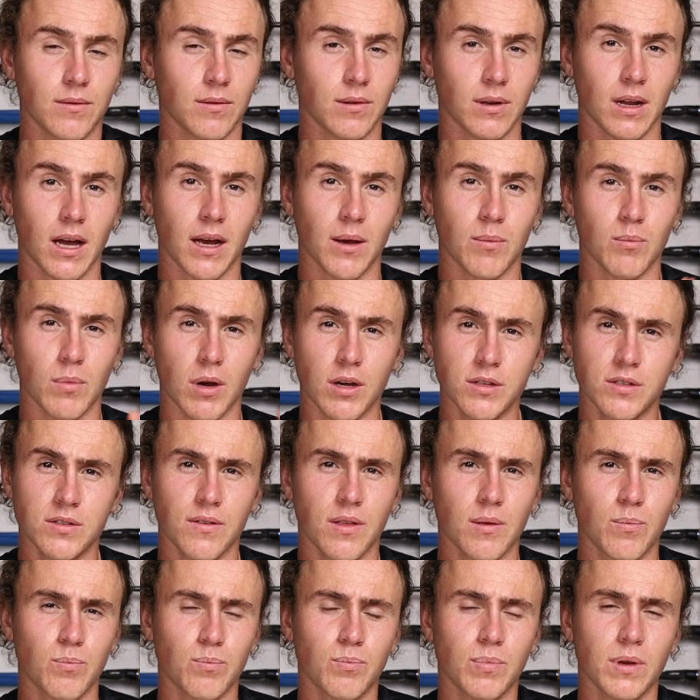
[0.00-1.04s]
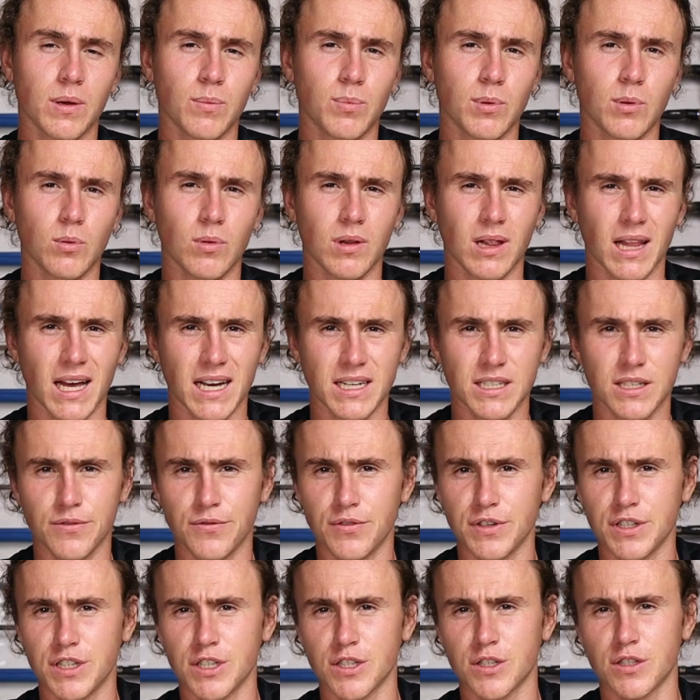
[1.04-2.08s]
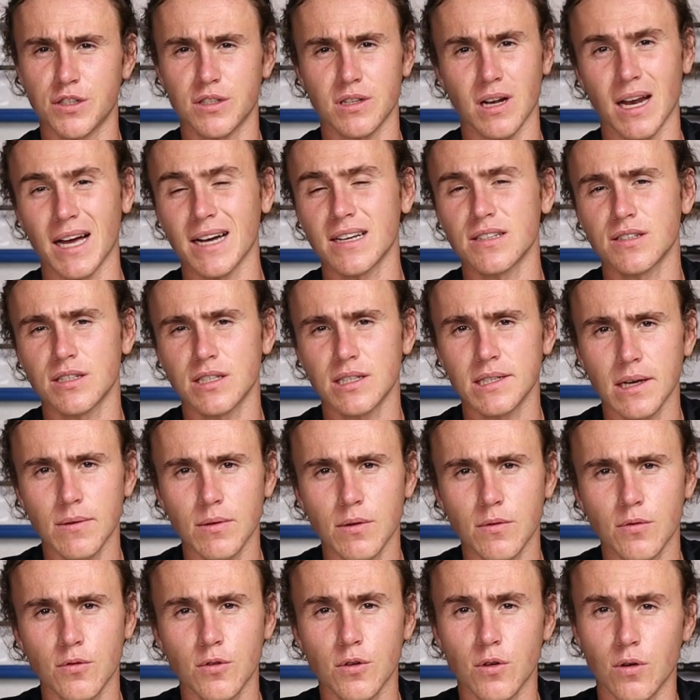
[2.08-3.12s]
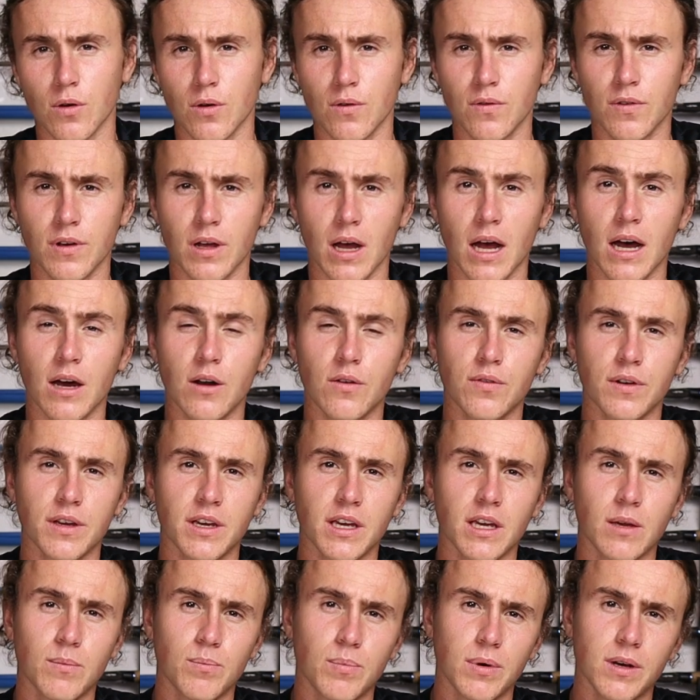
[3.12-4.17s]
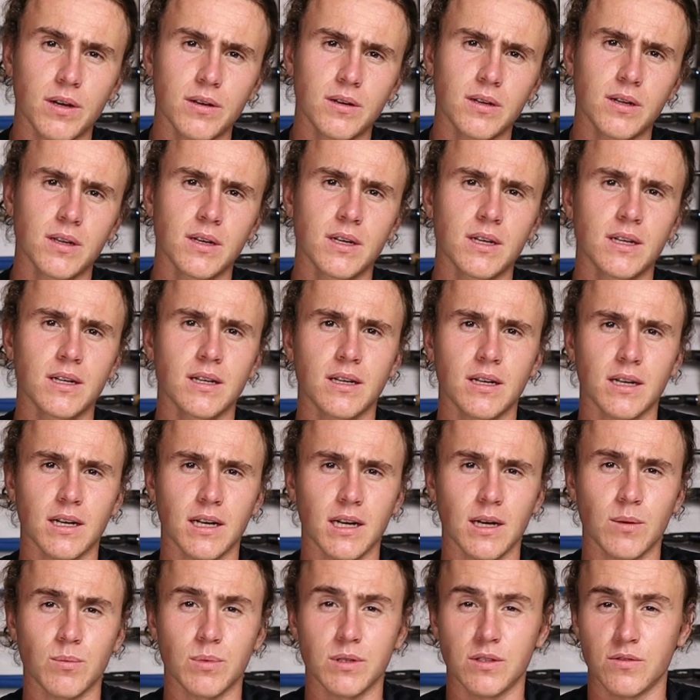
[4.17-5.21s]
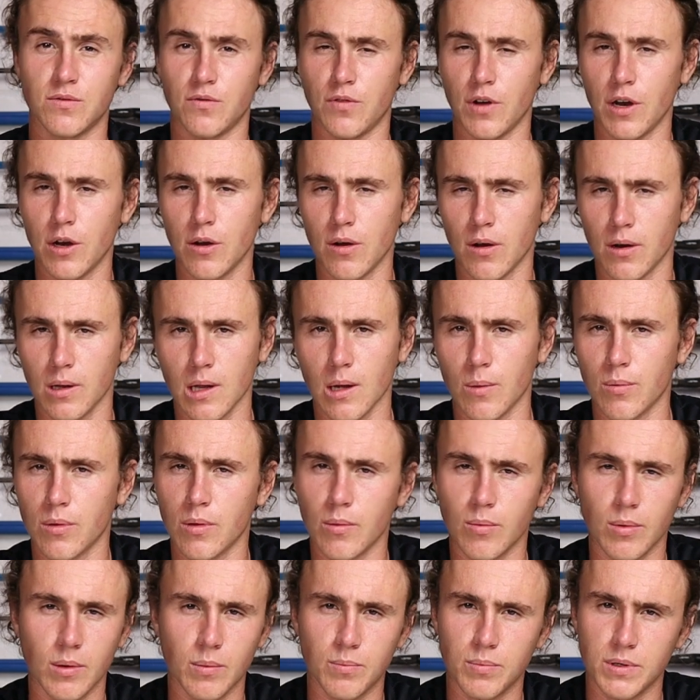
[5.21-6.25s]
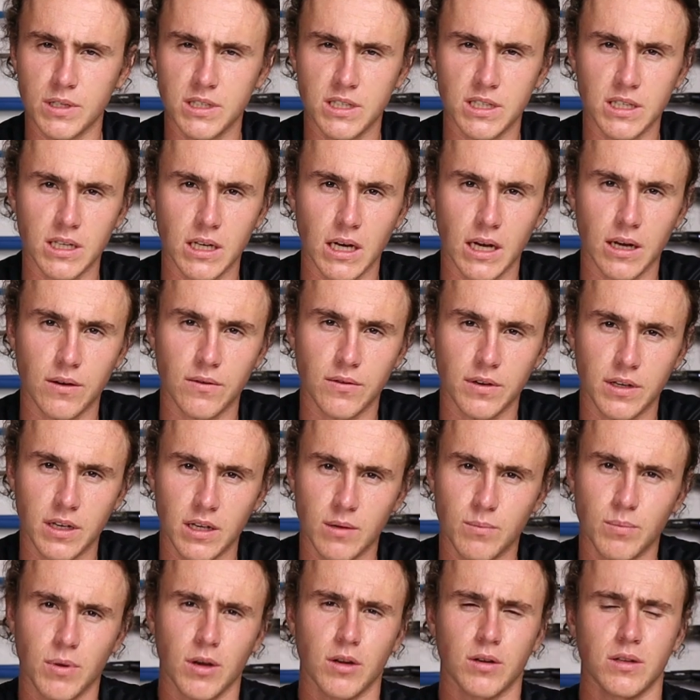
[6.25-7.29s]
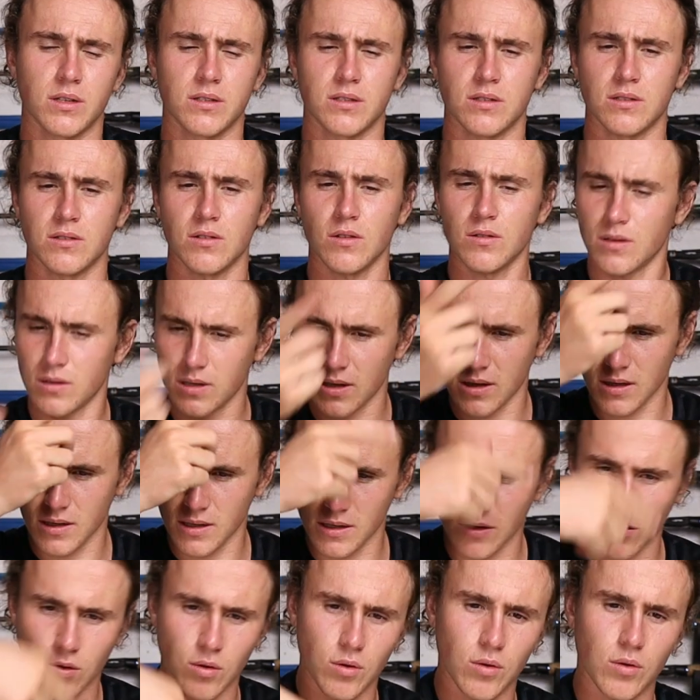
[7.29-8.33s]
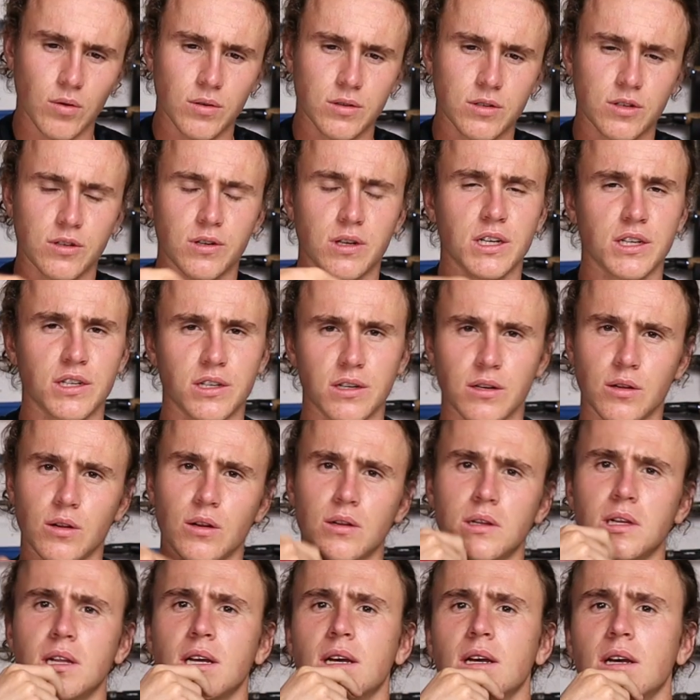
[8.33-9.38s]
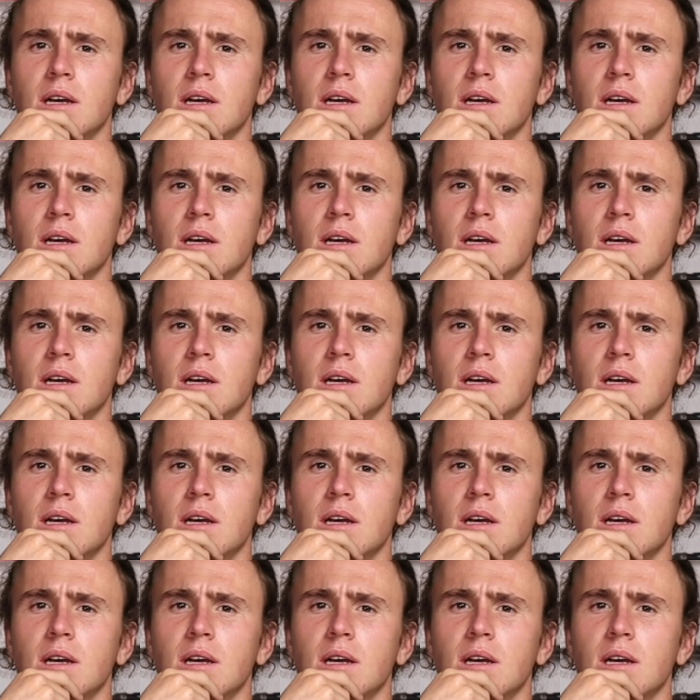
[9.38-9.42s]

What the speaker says: Like most of the people will actually fish like a 7 foot out of a kick boat. It's very uncomfortable pitching out of a kick boat. It's not your traditional